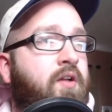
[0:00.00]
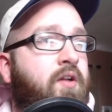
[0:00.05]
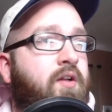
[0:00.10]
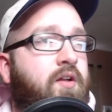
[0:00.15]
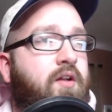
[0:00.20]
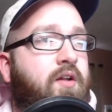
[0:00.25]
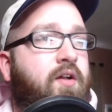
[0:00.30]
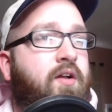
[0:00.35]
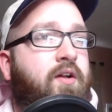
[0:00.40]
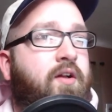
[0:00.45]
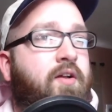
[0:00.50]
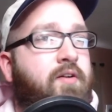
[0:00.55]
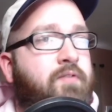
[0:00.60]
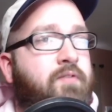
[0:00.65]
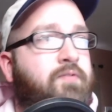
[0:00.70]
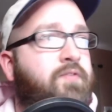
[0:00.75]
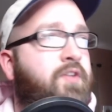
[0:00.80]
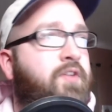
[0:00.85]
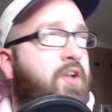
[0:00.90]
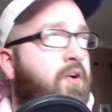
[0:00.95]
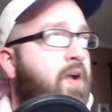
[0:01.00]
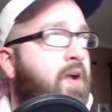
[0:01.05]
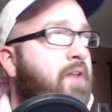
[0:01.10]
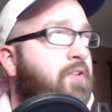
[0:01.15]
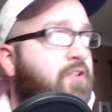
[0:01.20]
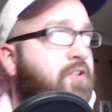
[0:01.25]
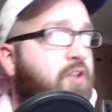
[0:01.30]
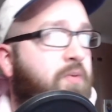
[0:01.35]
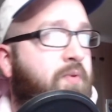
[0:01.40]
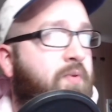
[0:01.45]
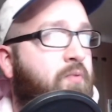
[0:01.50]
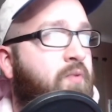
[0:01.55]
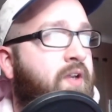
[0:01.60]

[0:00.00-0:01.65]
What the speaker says: of how the tournament went.